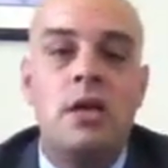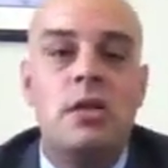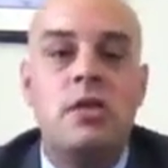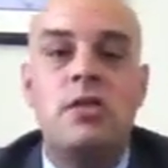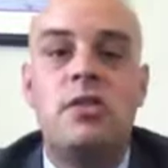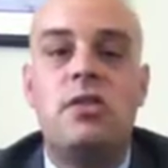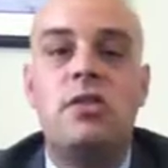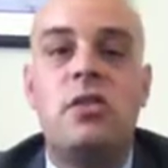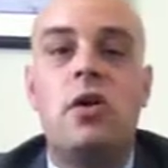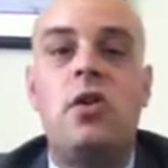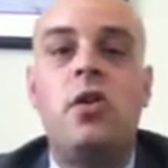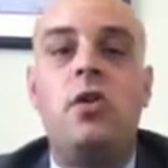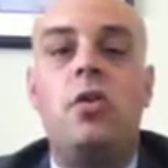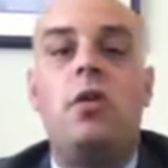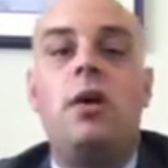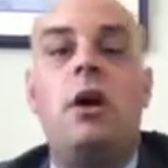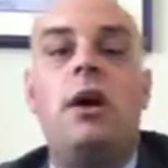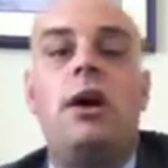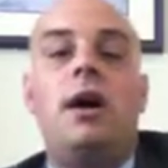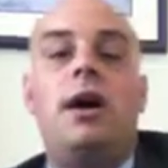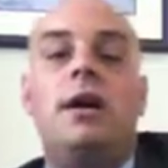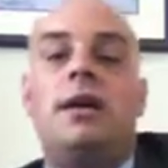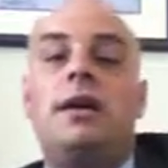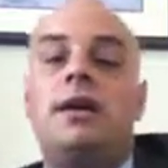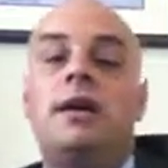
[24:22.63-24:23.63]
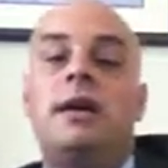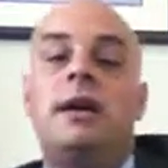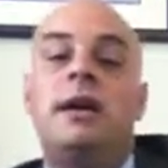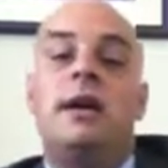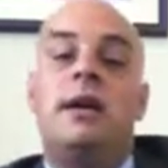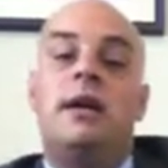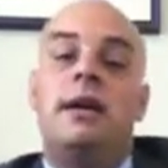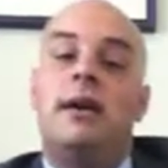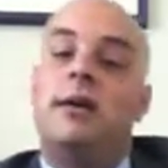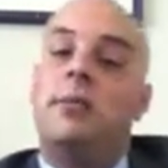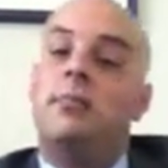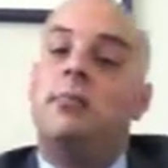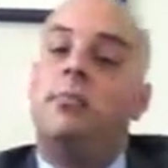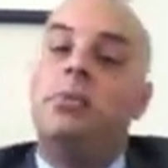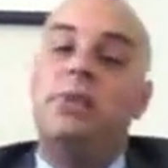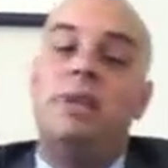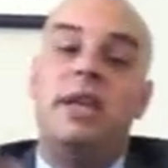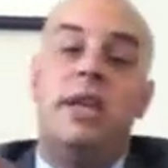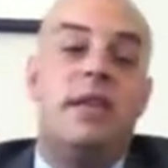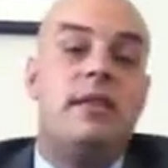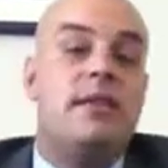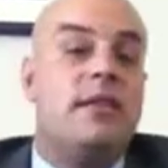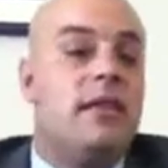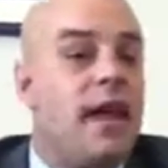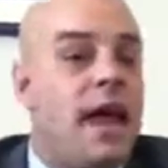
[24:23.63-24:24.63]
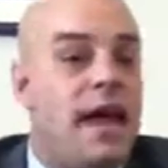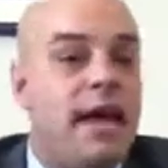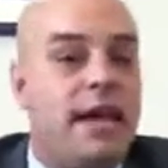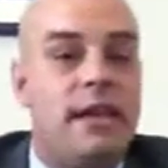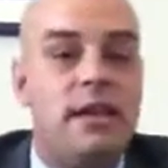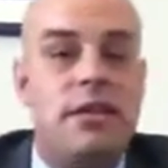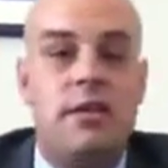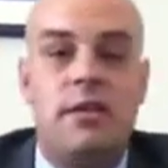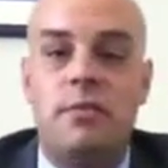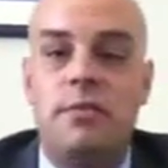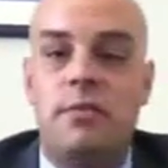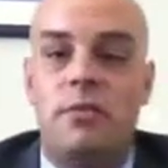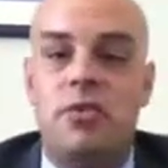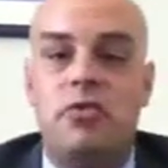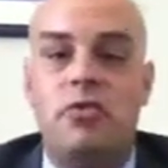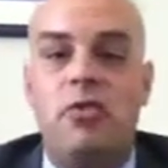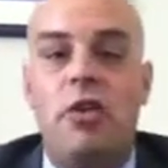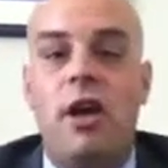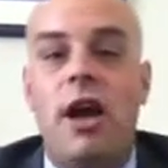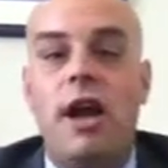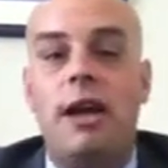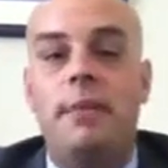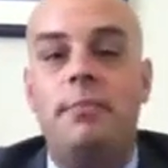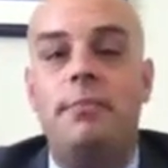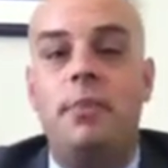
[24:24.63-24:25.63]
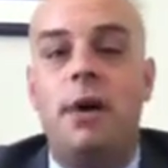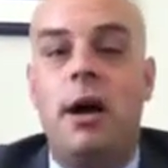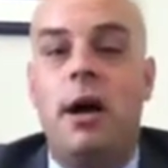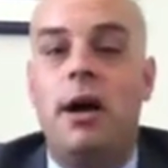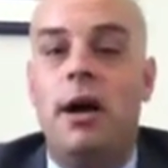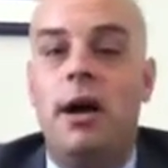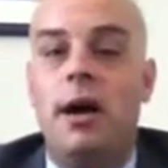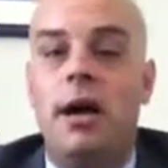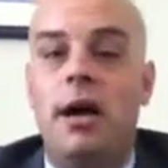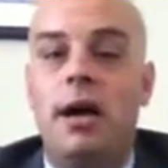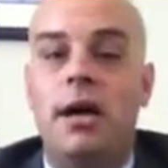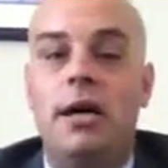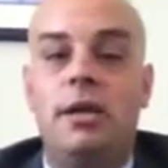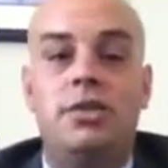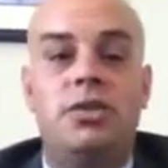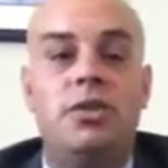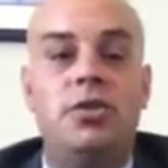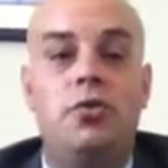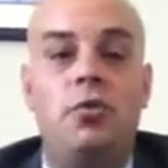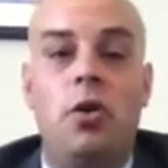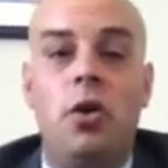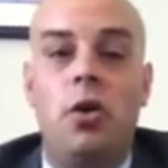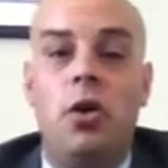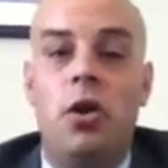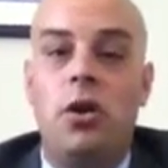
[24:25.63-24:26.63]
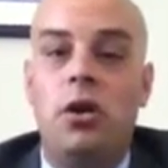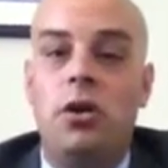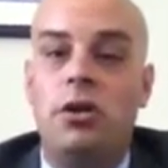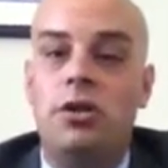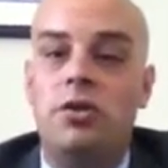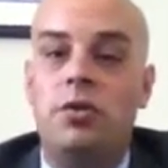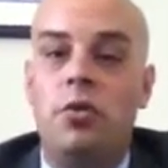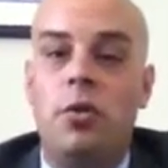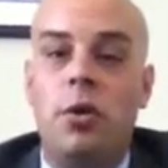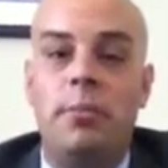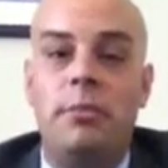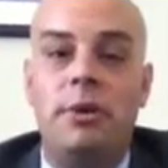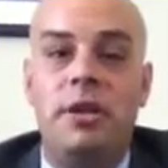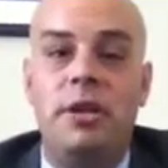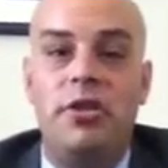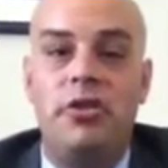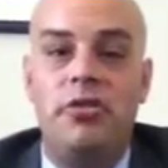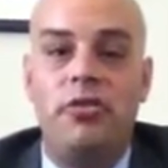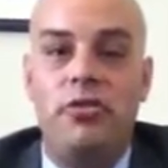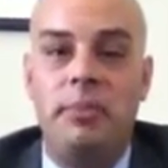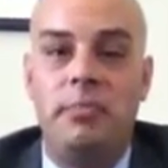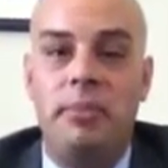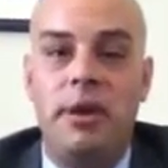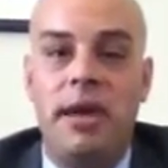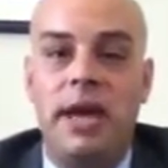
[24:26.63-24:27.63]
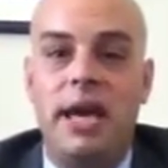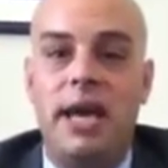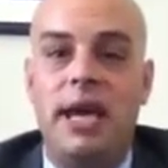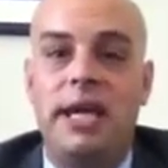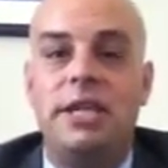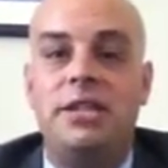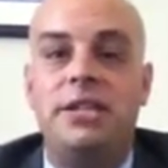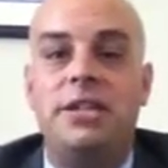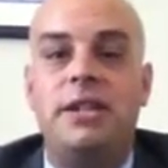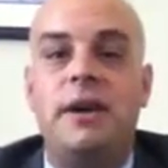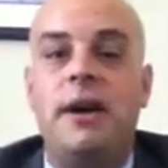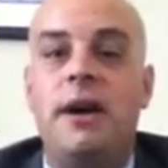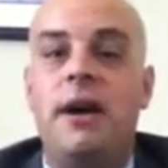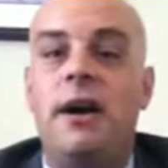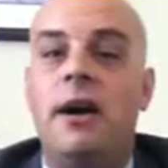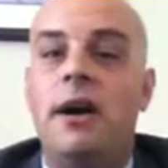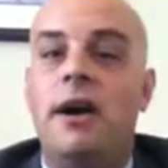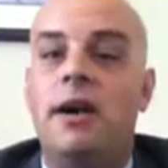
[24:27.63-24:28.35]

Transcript: So please like and subscribe to our ministry page.